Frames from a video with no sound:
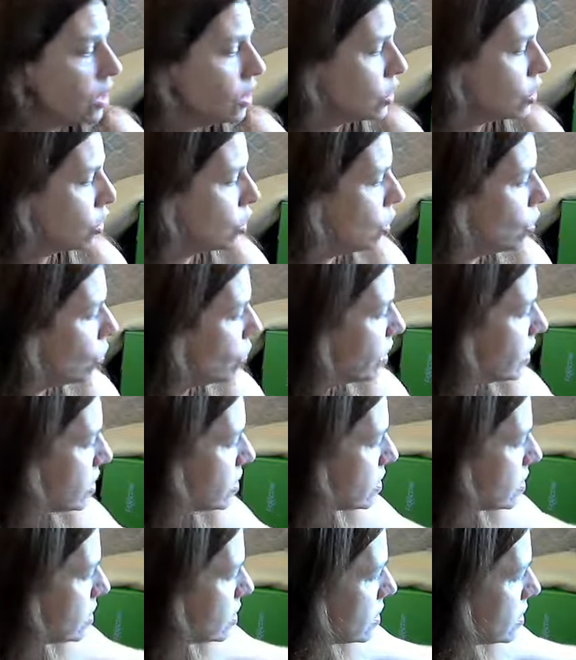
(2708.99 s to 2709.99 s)
You know,
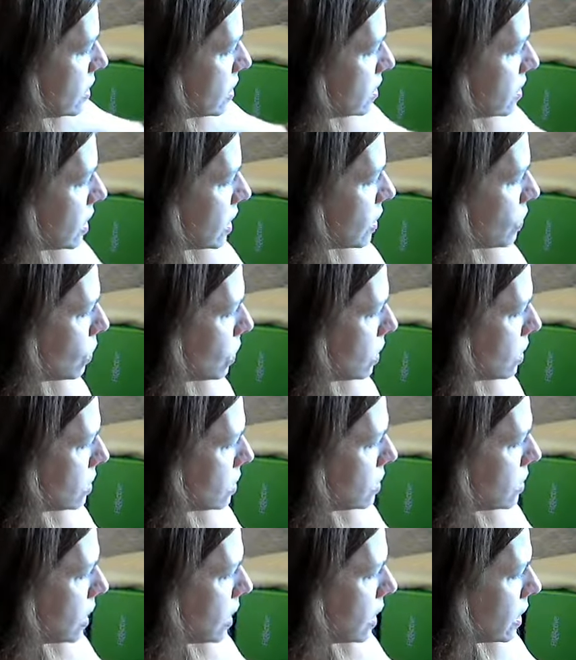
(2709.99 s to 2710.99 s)
this is, let's see, what is
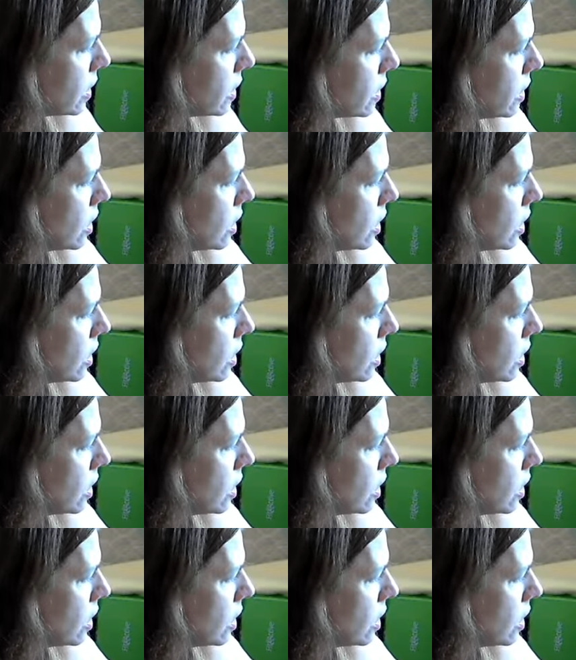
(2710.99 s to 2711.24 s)
say?